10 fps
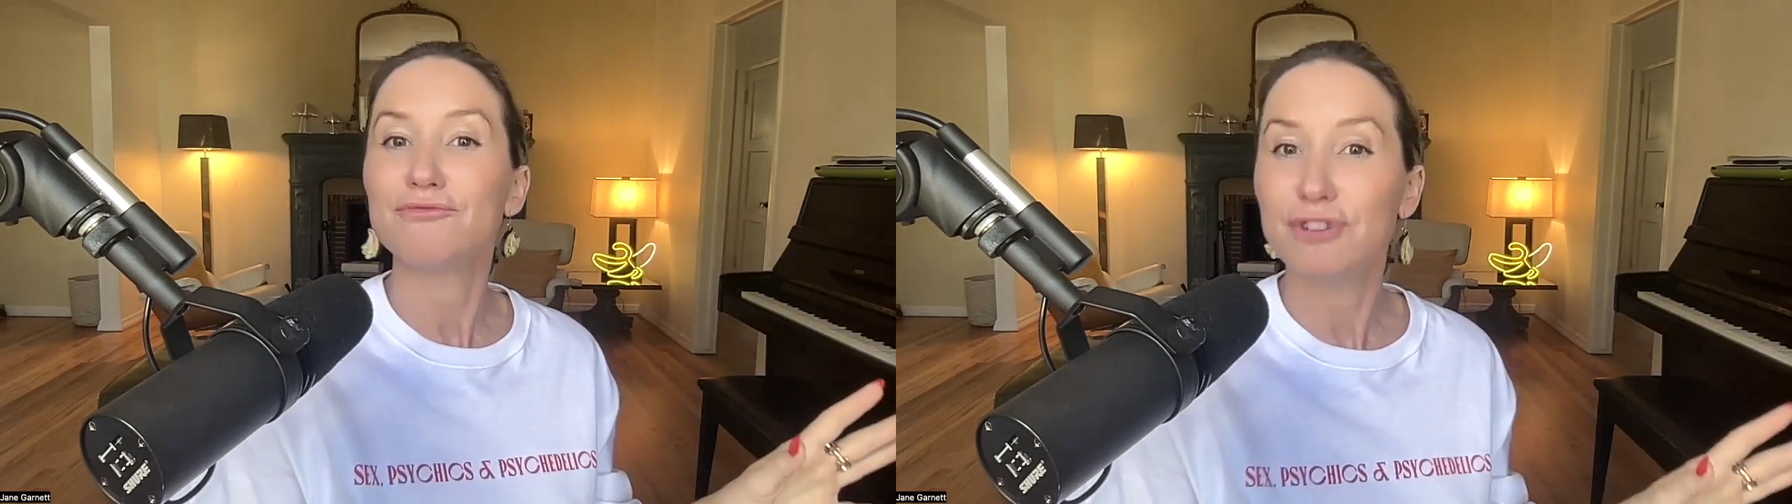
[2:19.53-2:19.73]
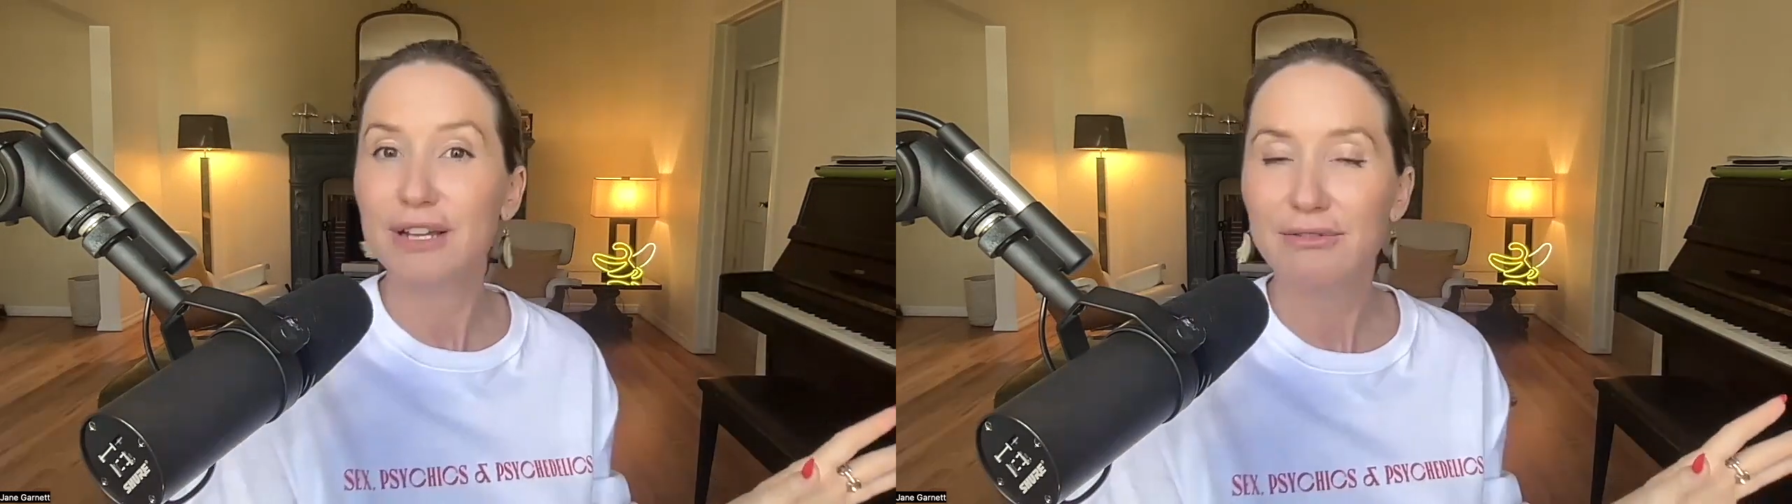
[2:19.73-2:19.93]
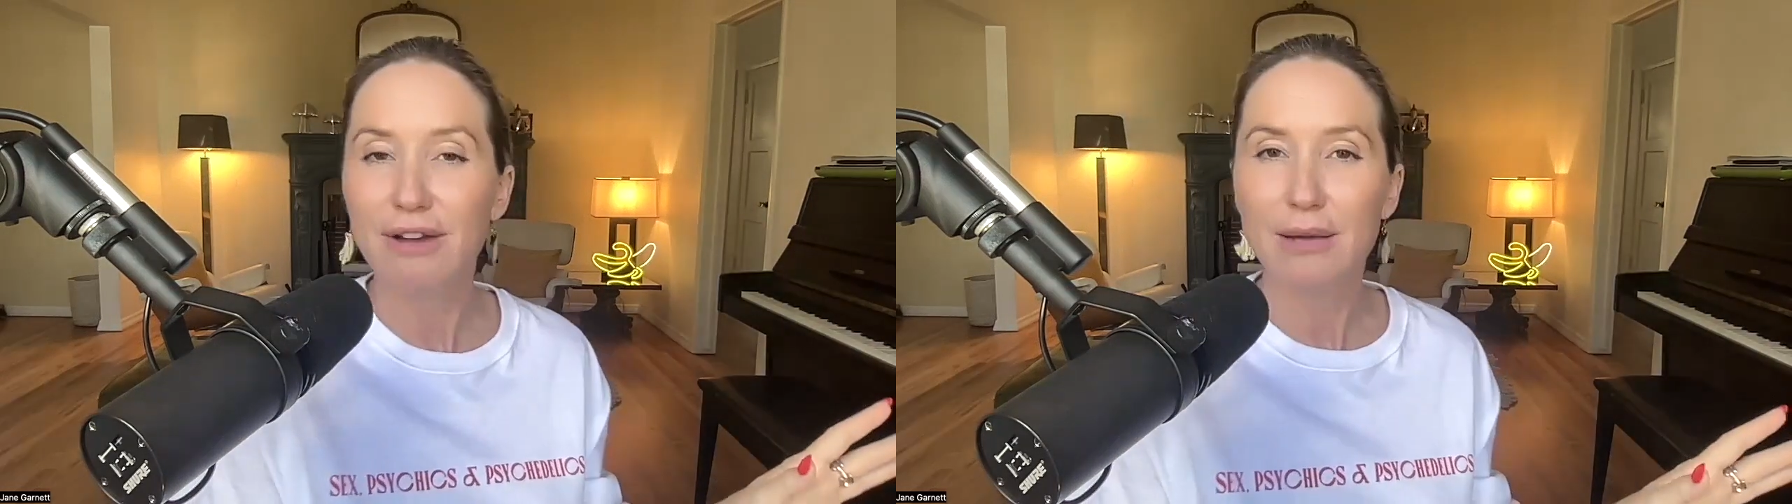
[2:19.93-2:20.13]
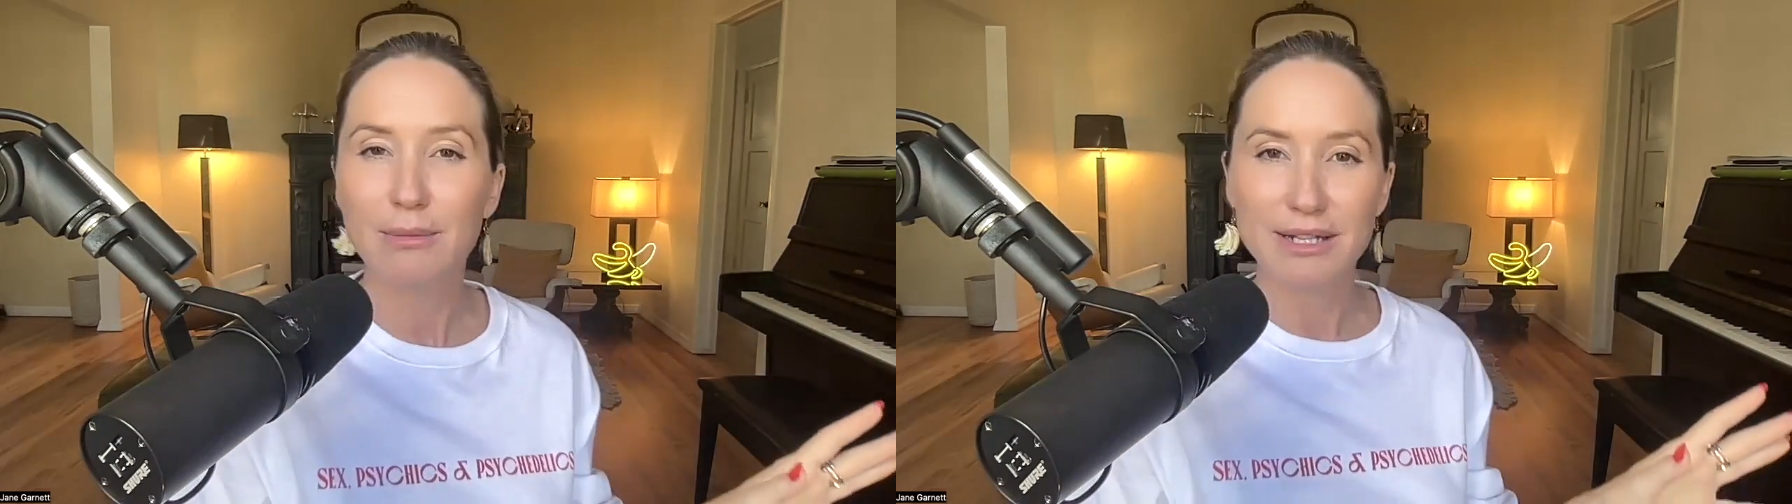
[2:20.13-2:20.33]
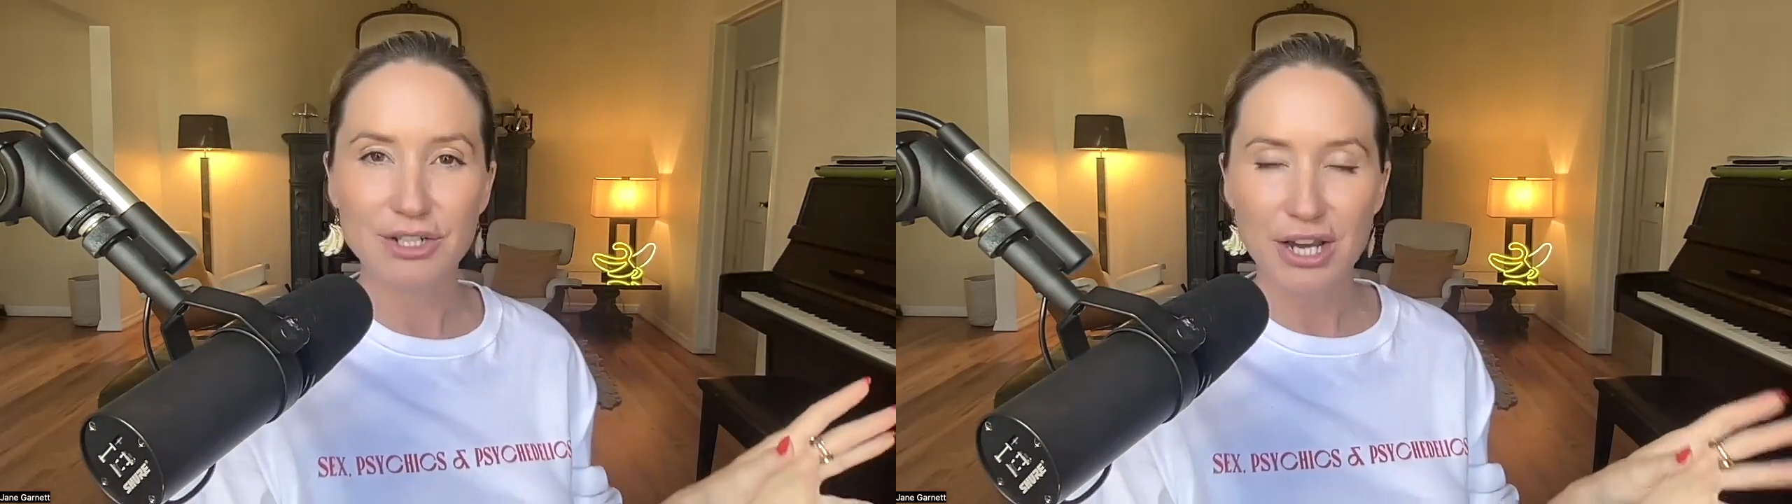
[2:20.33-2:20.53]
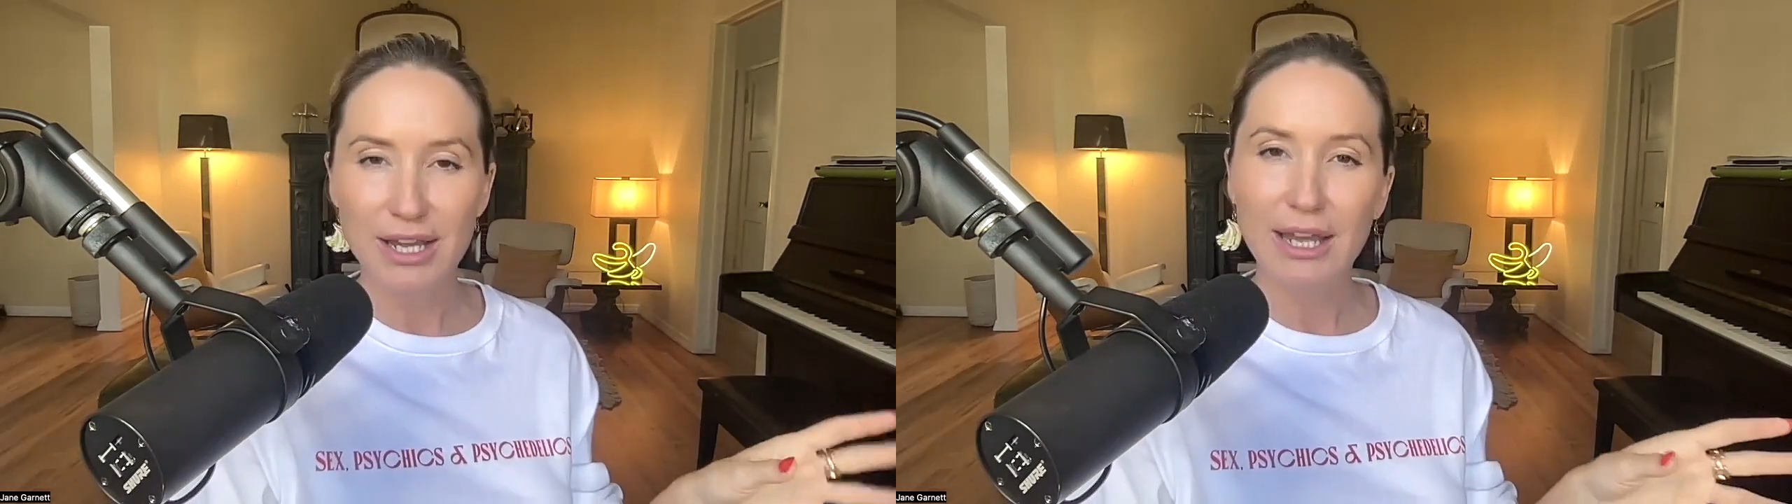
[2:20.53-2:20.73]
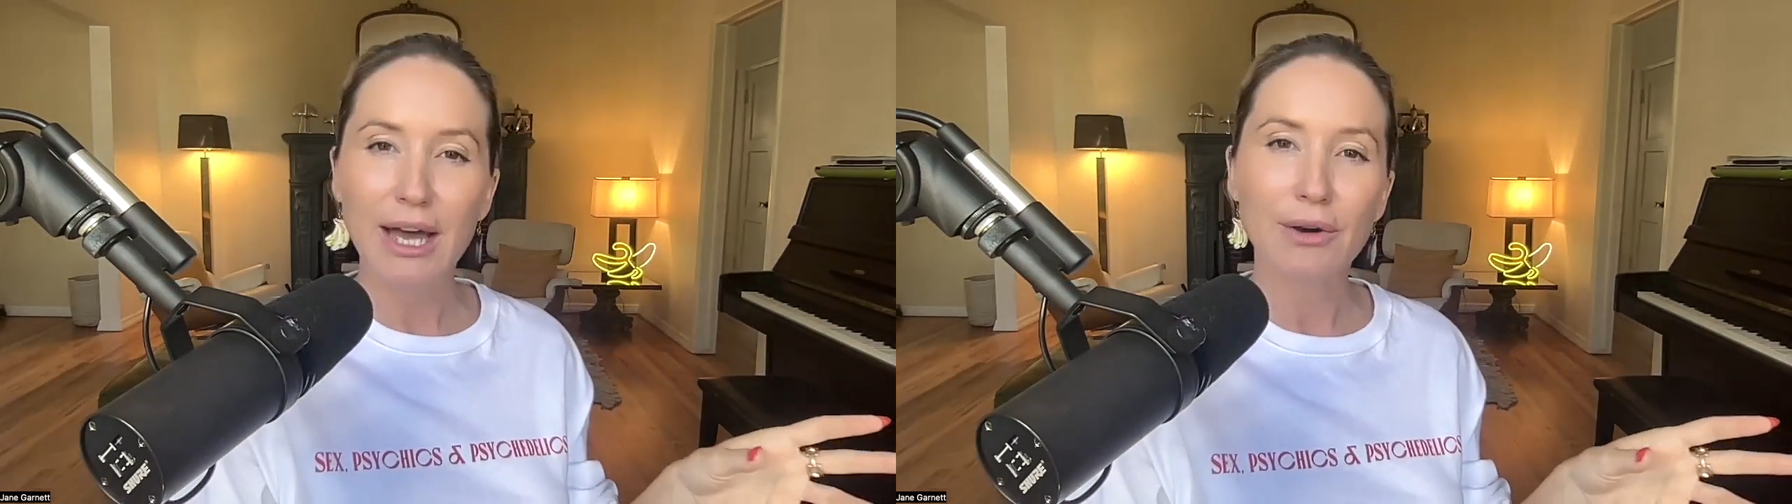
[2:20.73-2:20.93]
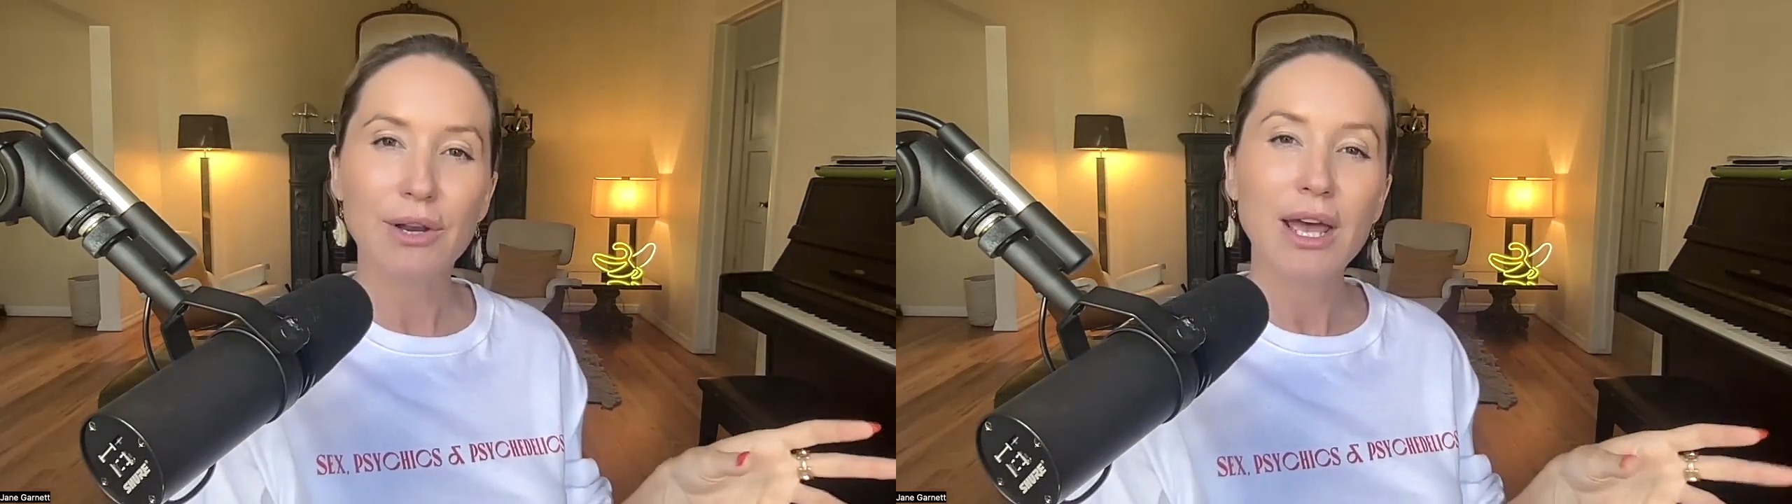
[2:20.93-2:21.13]
really recommend checking
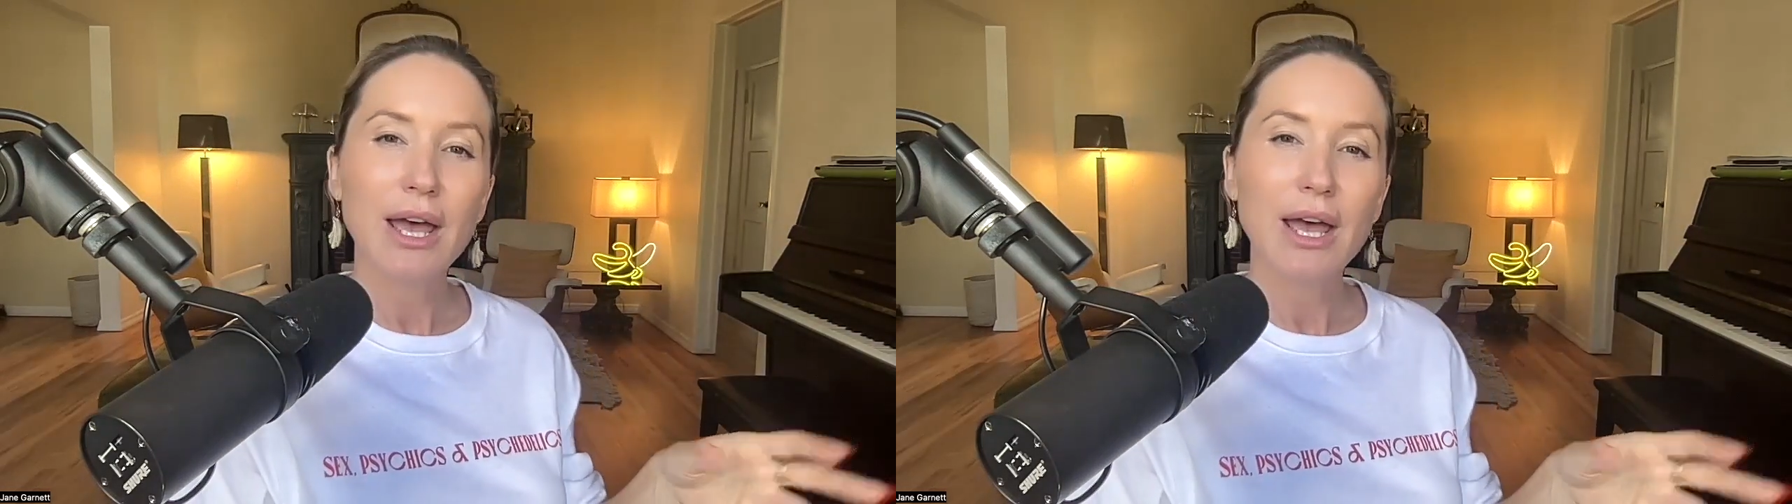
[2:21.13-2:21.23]
out.